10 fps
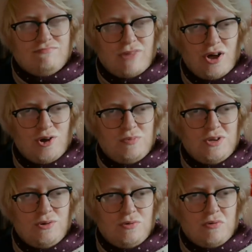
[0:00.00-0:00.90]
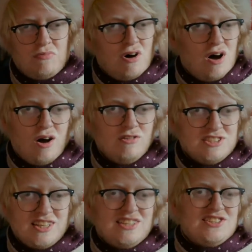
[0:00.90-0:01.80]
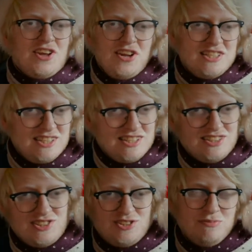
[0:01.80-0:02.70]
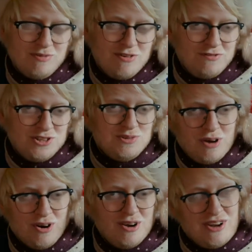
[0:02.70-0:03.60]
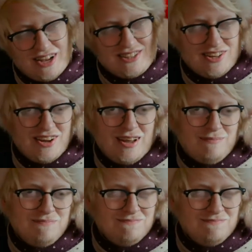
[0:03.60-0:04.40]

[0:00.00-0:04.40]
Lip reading: I hope you are as excited as for tomorrow as I am.